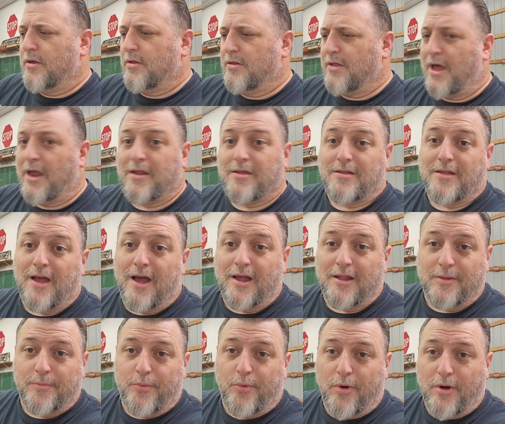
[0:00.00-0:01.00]
That is
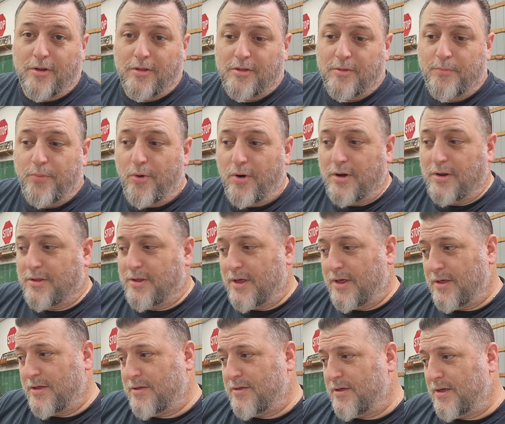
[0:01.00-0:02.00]
not the point of this. The point of
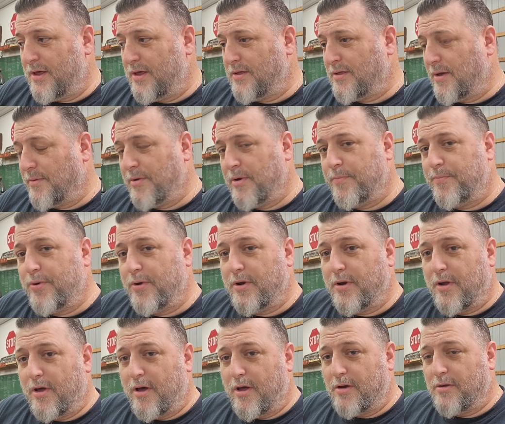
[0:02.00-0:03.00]
this is I'm going to put
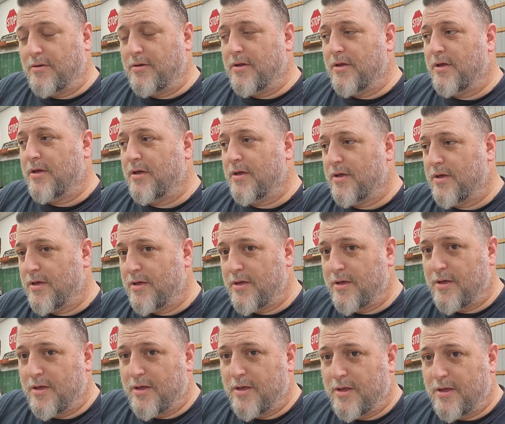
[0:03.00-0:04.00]
it on,
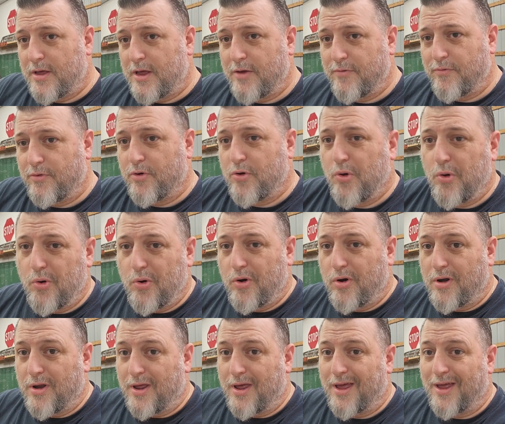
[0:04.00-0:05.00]
hit
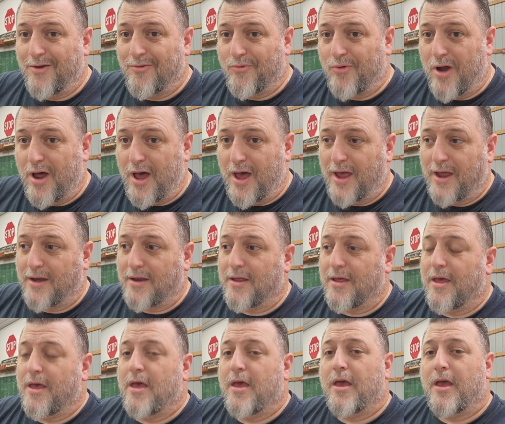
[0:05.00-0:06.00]
record, and ride,
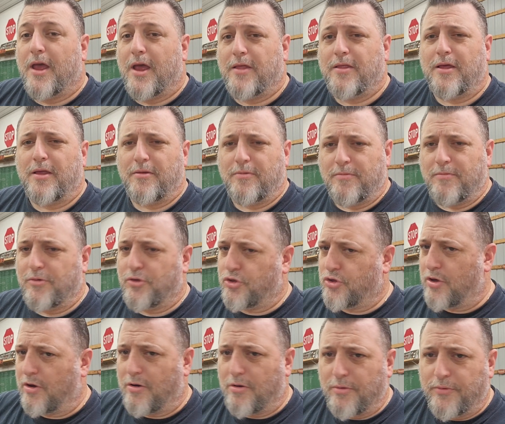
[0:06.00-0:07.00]
and then
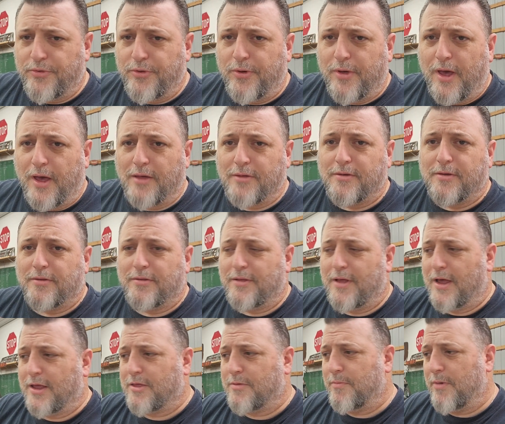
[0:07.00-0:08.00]
share it with you guys.
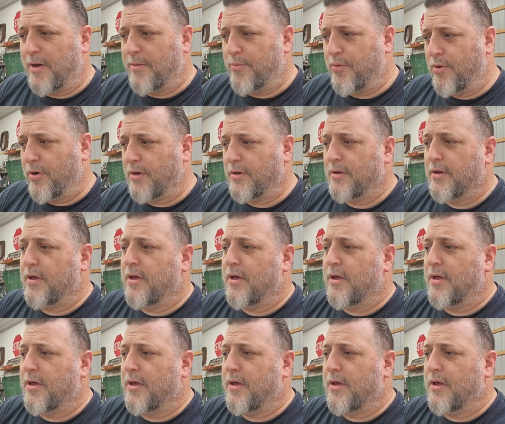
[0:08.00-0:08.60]
That's my point.